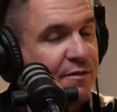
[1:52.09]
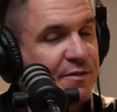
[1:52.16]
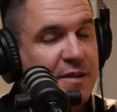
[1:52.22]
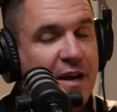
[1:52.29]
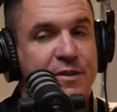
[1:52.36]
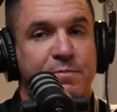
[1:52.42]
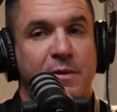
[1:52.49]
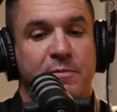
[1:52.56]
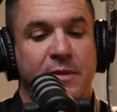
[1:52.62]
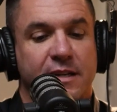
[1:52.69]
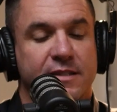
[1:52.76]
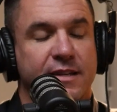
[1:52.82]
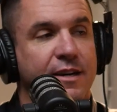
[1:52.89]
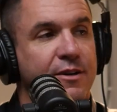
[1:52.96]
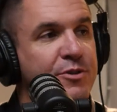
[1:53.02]
I've spent my
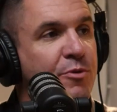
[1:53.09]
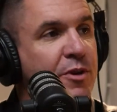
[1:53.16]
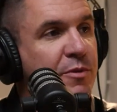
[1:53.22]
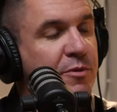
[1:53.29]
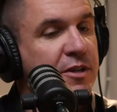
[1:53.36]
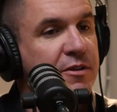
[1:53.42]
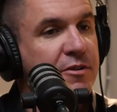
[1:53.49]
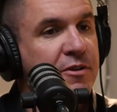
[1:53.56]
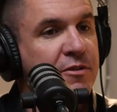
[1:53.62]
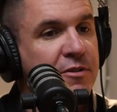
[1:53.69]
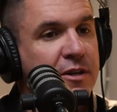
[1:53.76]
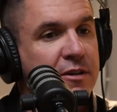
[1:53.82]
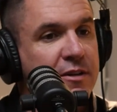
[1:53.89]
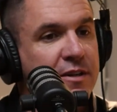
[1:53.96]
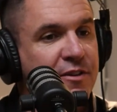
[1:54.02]
entire 21-year
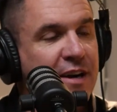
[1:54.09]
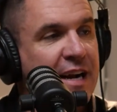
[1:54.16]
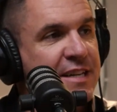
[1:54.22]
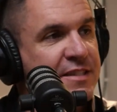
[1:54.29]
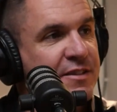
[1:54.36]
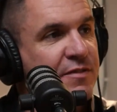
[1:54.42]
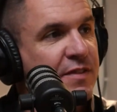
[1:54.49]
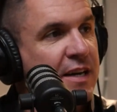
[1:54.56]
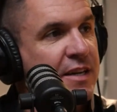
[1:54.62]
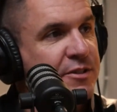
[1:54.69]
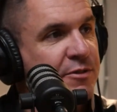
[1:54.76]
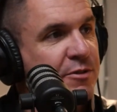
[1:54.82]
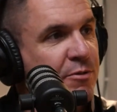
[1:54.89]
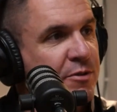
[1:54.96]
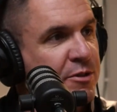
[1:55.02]
career either as an
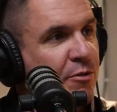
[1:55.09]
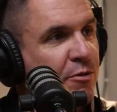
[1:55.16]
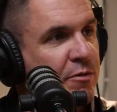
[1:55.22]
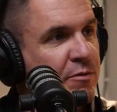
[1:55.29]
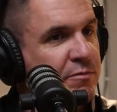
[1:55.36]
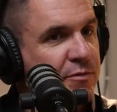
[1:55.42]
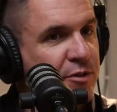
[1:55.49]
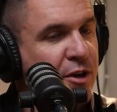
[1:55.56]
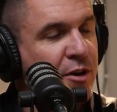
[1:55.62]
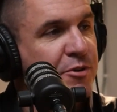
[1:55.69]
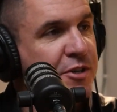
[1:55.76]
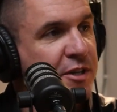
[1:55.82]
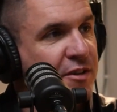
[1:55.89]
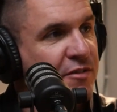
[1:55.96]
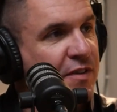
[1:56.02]
advisor or
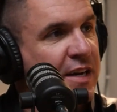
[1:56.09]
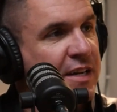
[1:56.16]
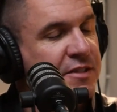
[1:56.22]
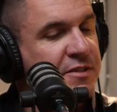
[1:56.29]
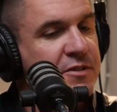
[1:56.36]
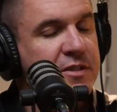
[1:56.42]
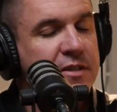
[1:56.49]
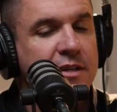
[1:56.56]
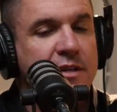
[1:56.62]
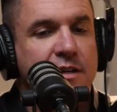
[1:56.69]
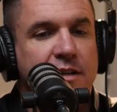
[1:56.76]
coaching advisors